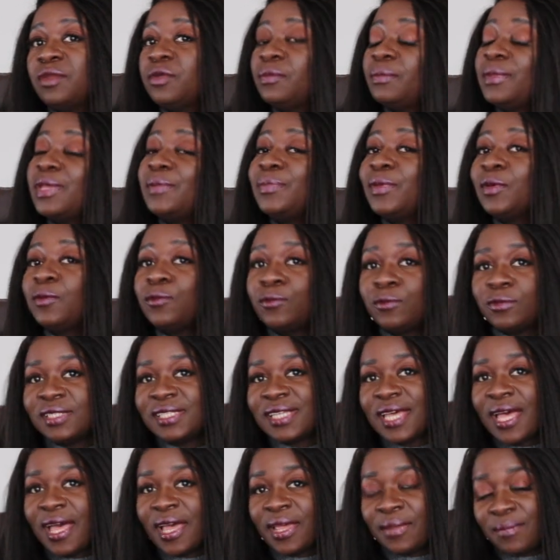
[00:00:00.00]
or maybe all the
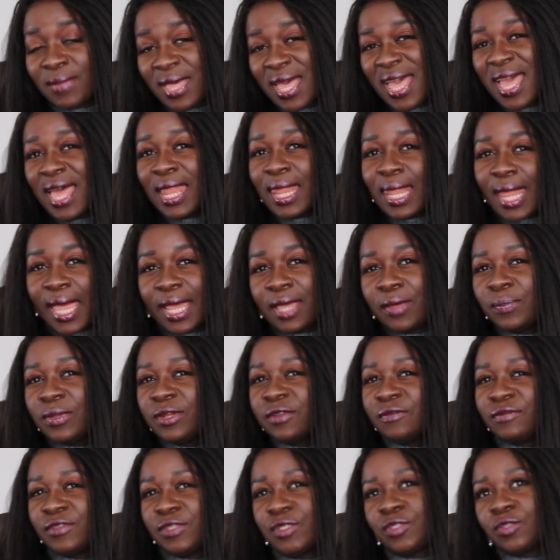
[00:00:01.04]
time, like a bit
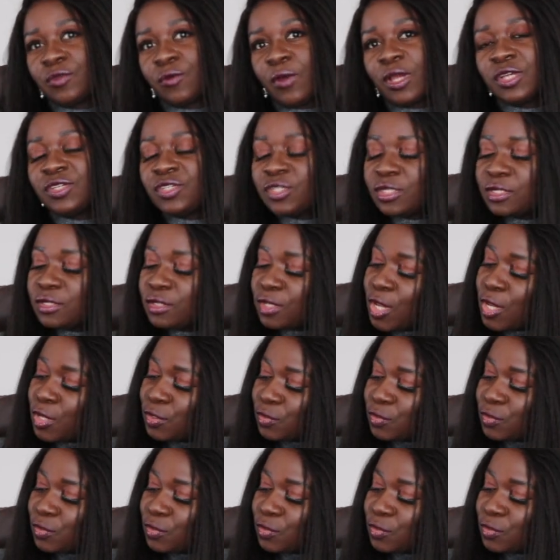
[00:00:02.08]
of discretion.